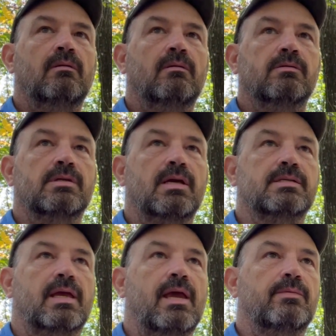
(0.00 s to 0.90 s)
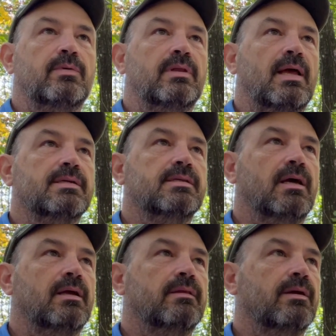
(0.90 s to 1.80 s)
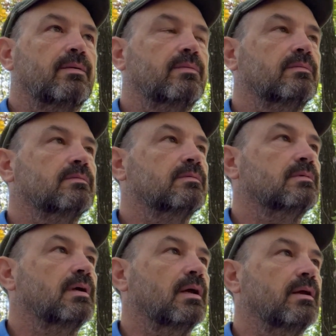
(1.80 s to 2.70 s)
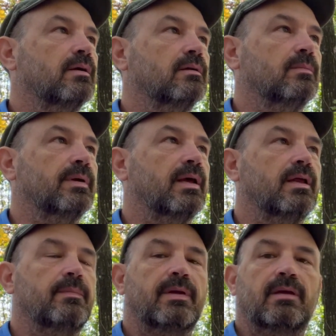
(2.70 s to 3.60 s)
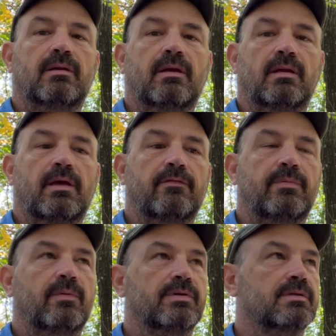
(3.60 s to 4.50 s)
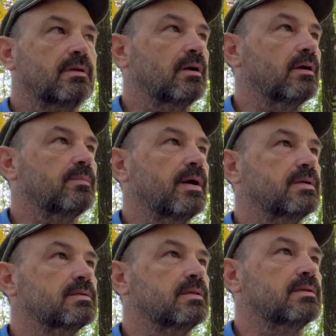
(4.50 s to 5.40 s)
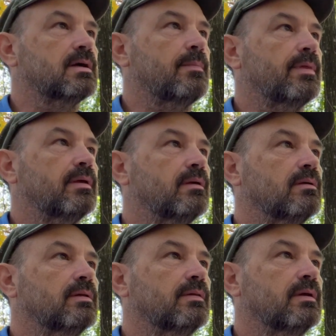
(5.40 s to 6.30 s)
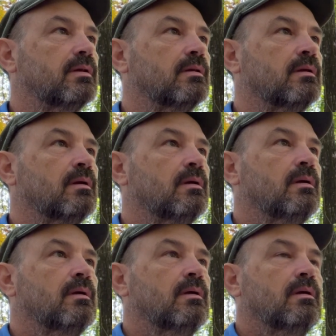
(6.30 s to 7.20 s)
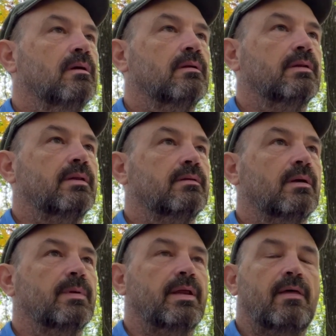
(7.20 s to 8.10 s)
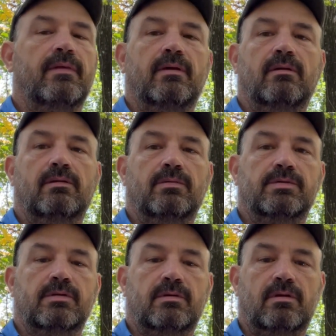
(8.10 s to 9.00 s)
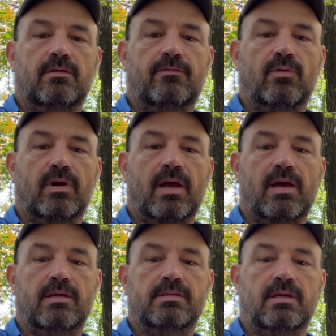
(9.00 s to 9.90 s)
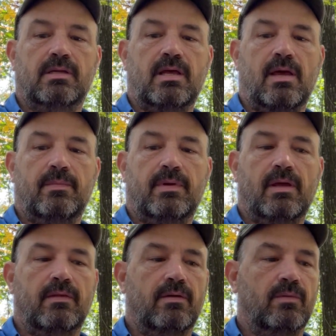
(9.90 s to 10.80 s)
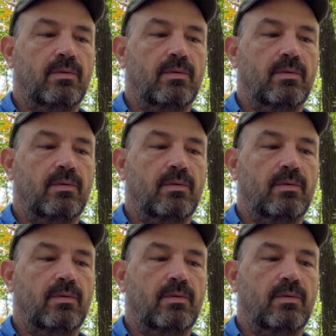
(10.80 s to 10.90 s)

these guys I camped with last night. They got here a little bit ahead of me and left, but we said our goodbyes at the top of the hill. And then coming down the hill, there was another 4 guys that camped down there where